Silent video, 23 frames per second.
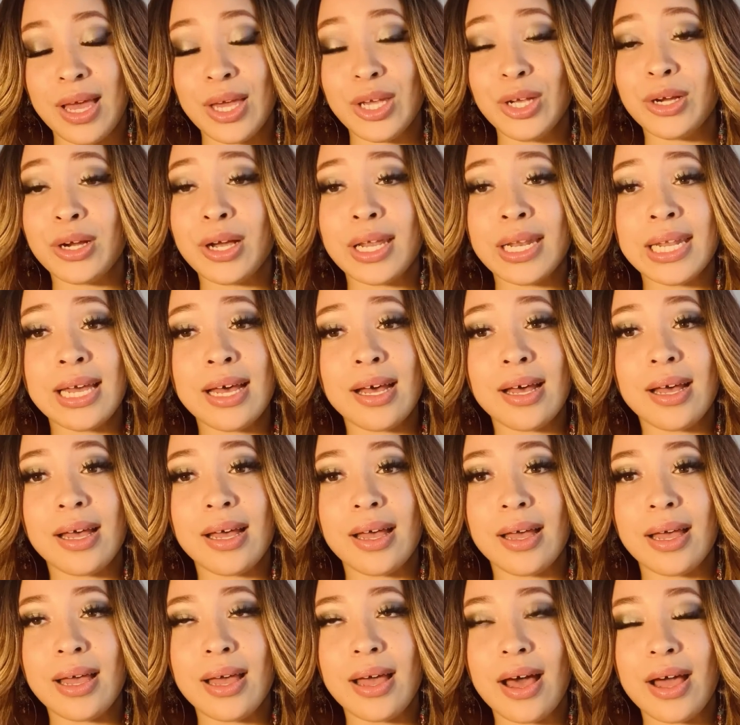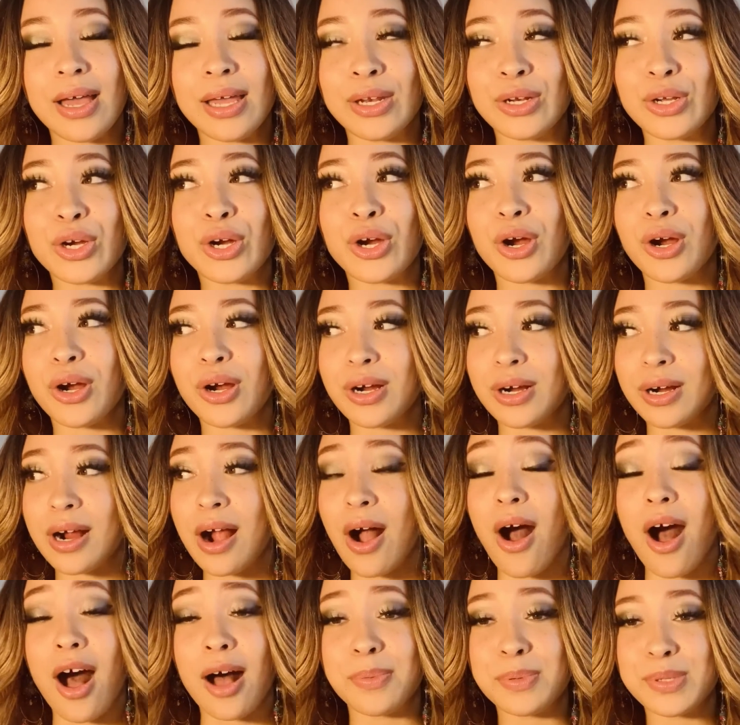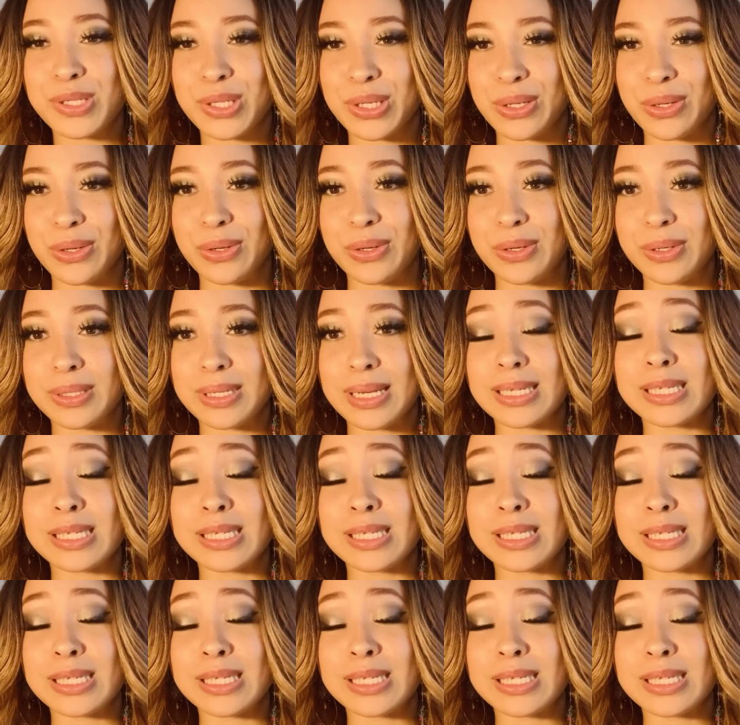You're going to incur obstacles,